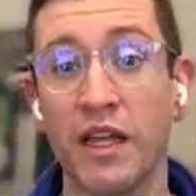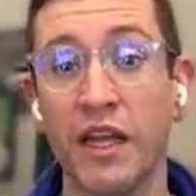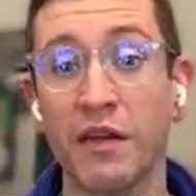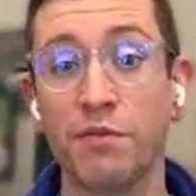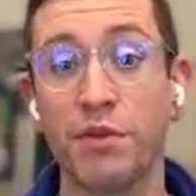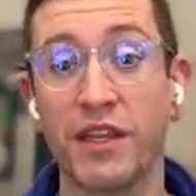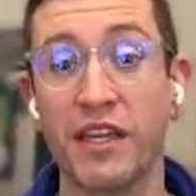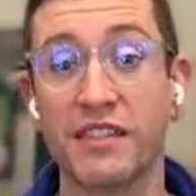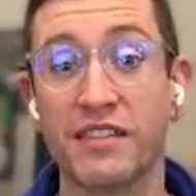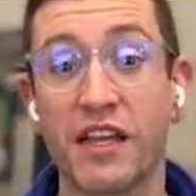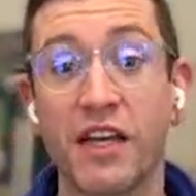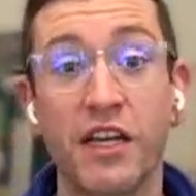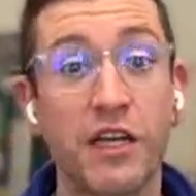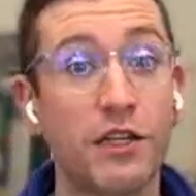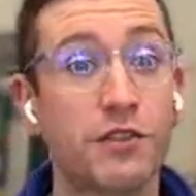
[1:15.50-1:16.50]
And please
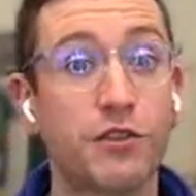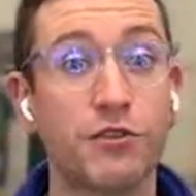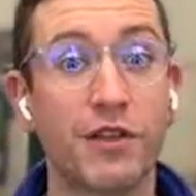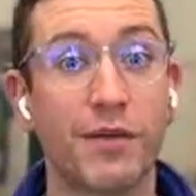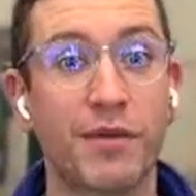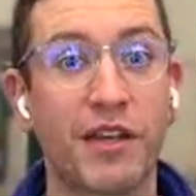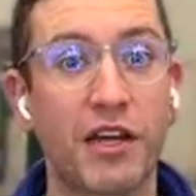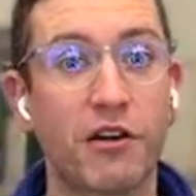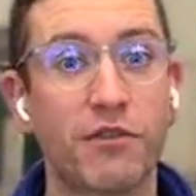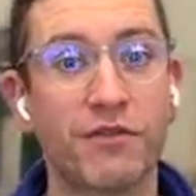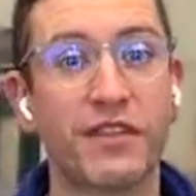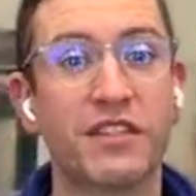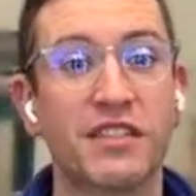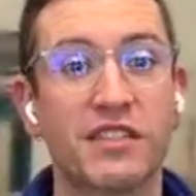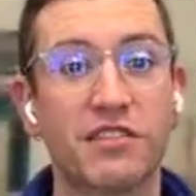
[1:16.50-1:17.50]
do let me know if
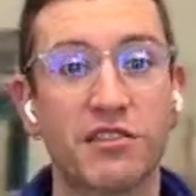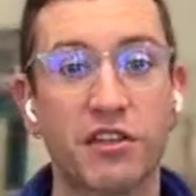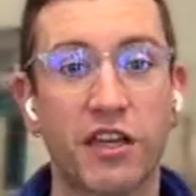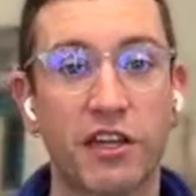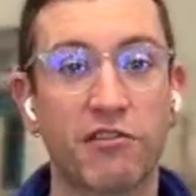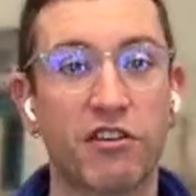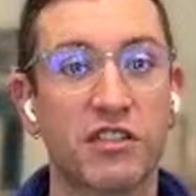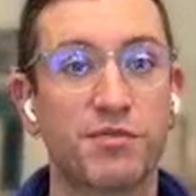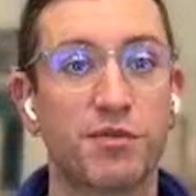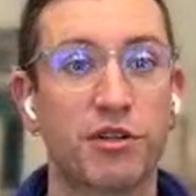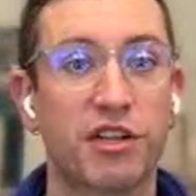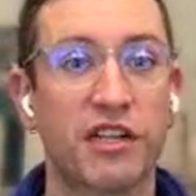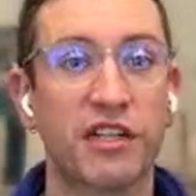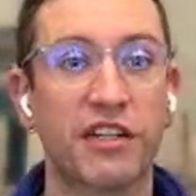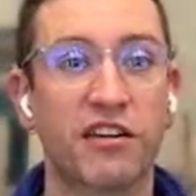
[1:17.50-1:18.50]
this is looking crisper
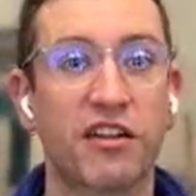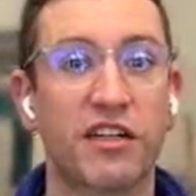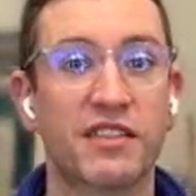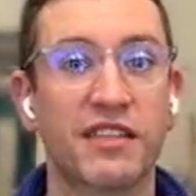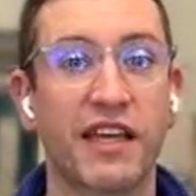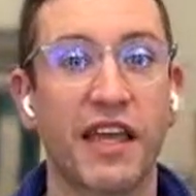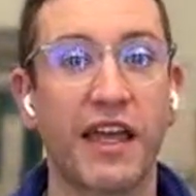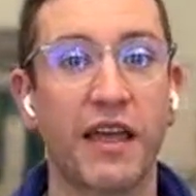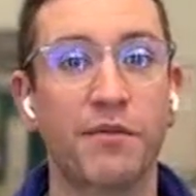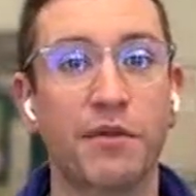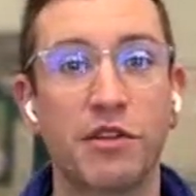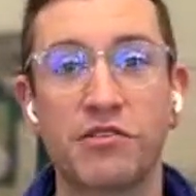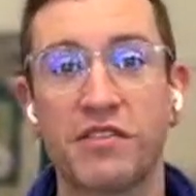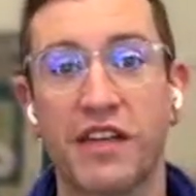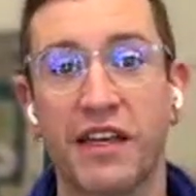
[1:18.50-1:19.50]
and clearer because I am
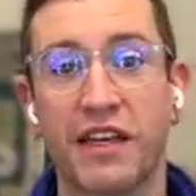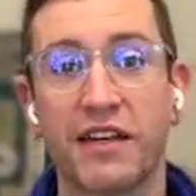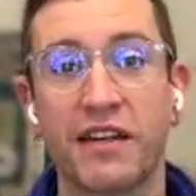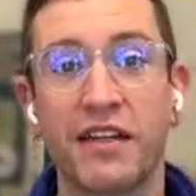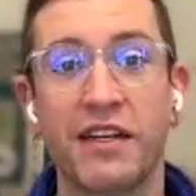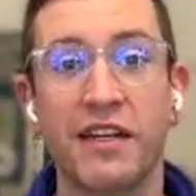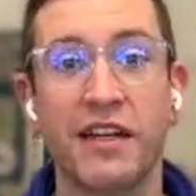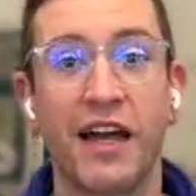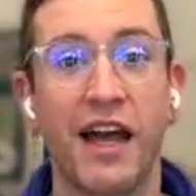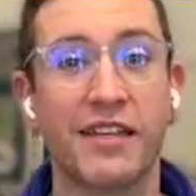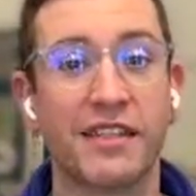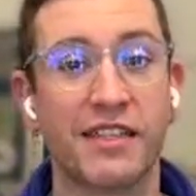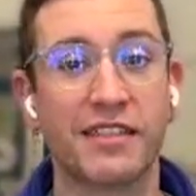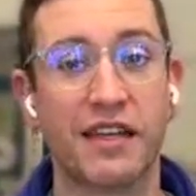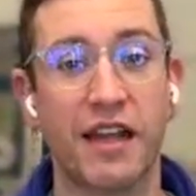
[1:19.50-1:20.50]
using, as
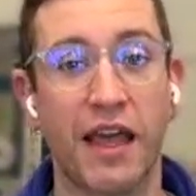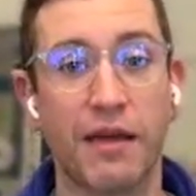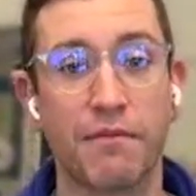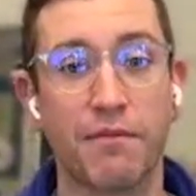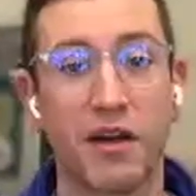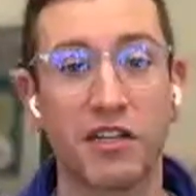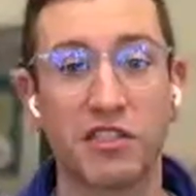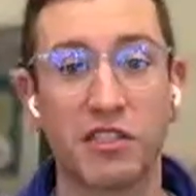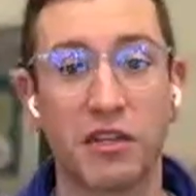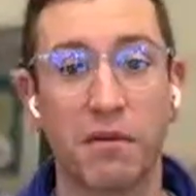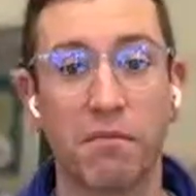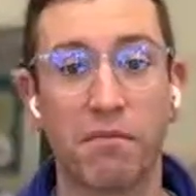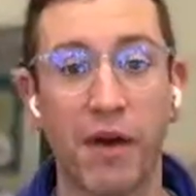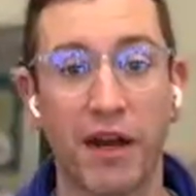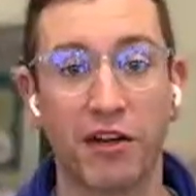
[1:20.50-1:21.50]
I said, a much
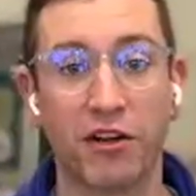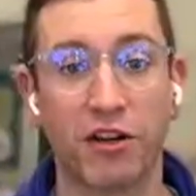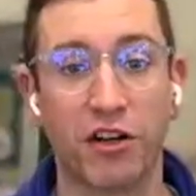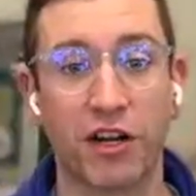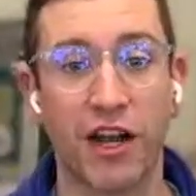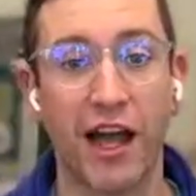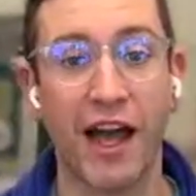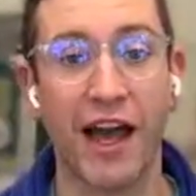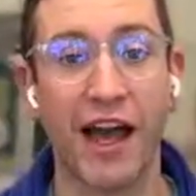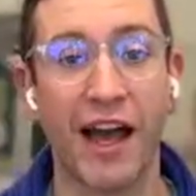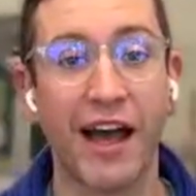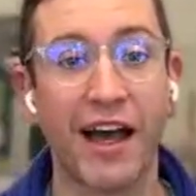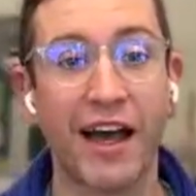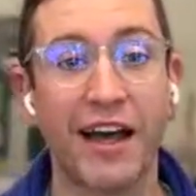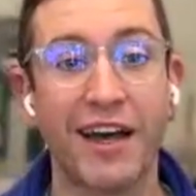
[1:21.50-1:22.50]
better
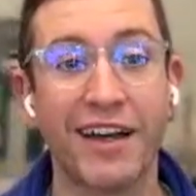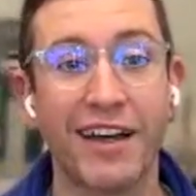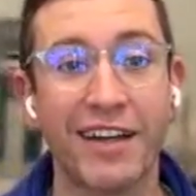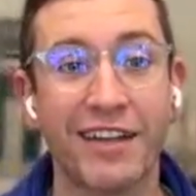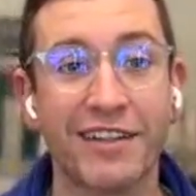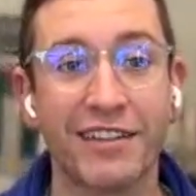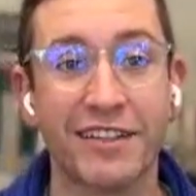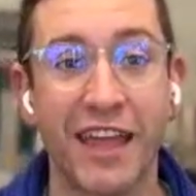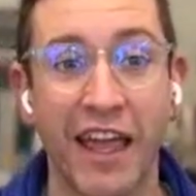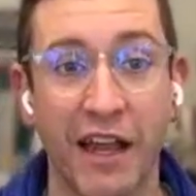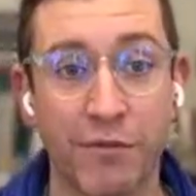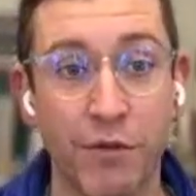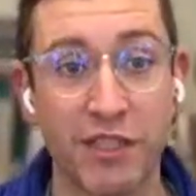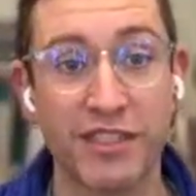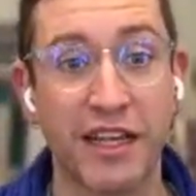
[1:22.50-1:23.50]

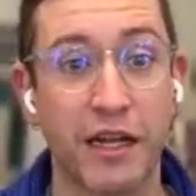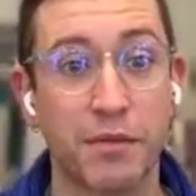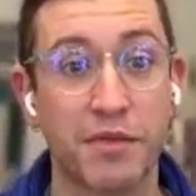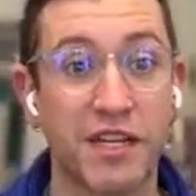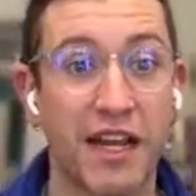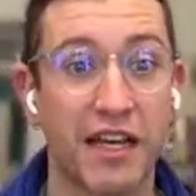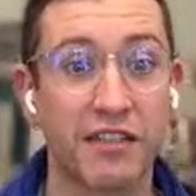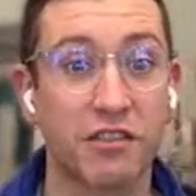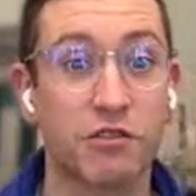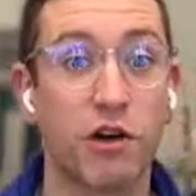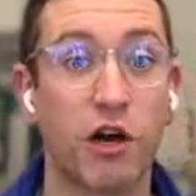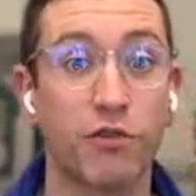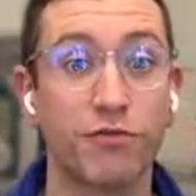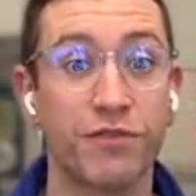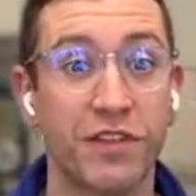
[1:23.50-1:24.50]
camera setup today. So
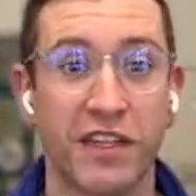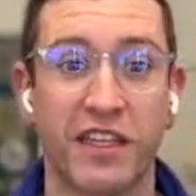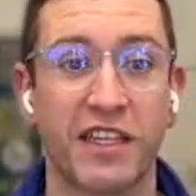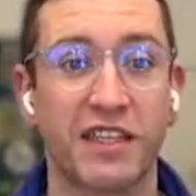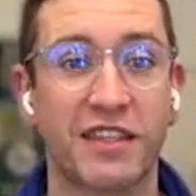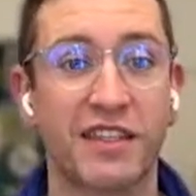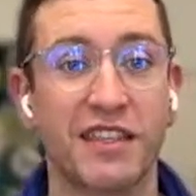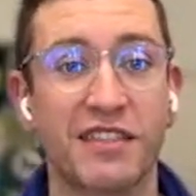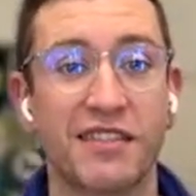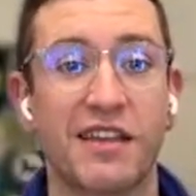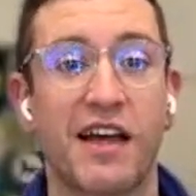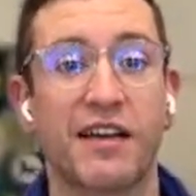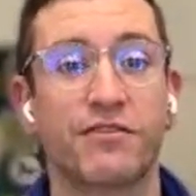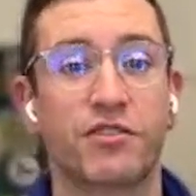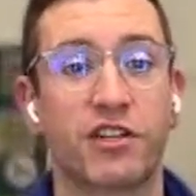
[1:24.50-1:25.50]
hopefully these
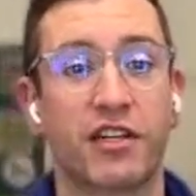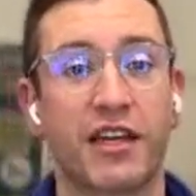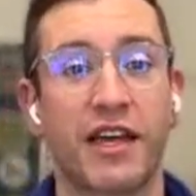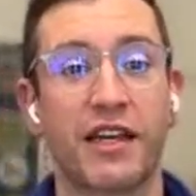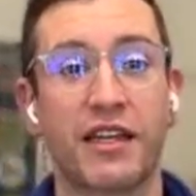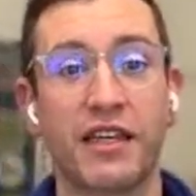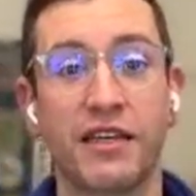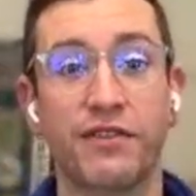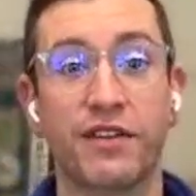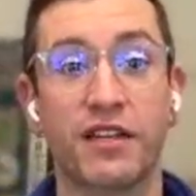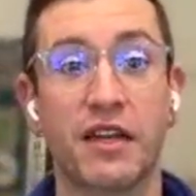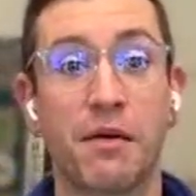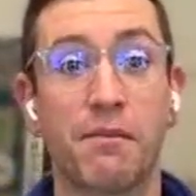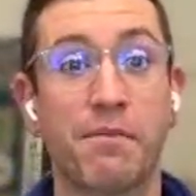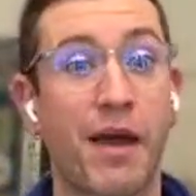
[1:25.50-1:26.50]
lives are going to get
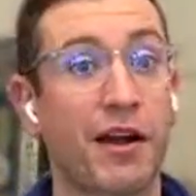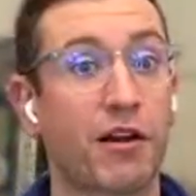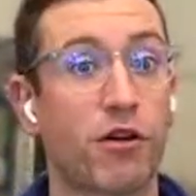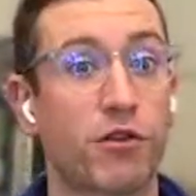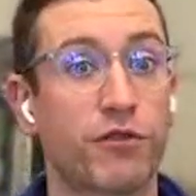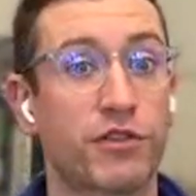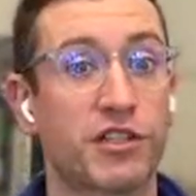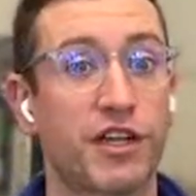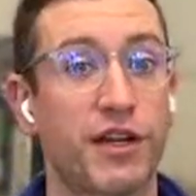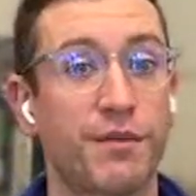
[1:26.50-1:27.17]
even better over